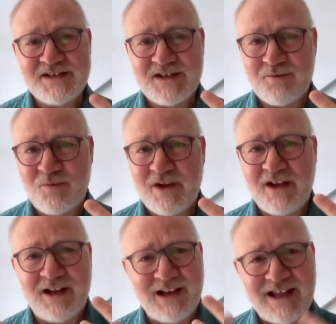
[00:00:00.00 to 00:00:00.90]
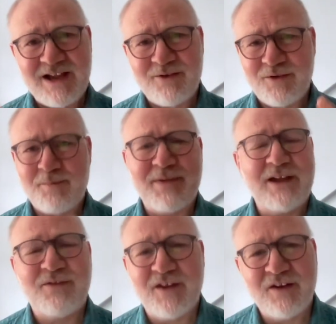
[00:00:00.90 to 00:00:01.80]
that we allow, the
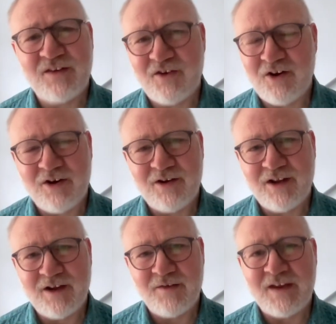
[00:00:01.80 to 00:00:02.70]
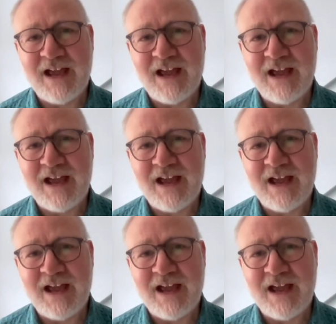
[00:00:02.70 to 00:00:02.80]
bad things in our lives,